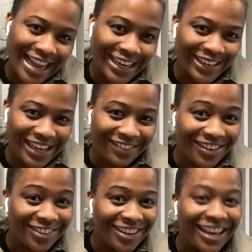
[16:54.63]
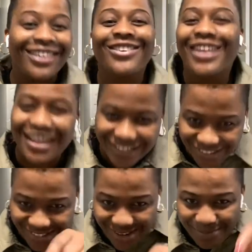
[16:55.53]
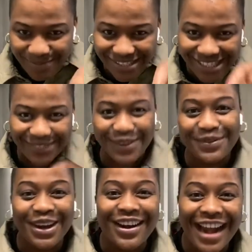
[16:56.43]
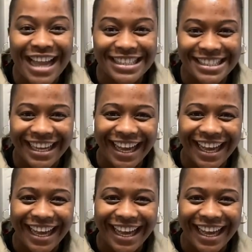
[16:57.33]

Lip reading: Hello, Cameroonian Unga, drop message for me, all right?